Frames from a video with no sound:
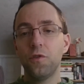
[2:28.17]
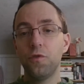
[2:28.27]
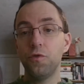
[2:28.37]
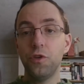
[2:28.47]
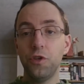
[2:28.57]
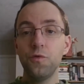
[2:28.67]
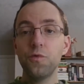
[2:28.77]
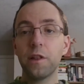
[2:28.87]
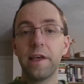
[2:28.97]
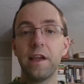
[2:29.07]
who you
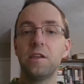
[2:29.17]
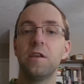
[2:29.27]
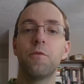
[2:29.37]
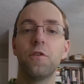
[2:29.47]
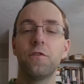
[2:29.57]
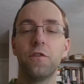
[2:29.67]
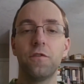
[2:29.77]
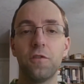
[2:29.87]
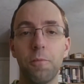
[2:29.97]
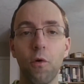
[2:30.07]
would like Timbers to
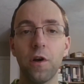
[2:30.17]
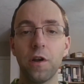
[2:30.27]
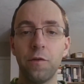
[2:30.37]
support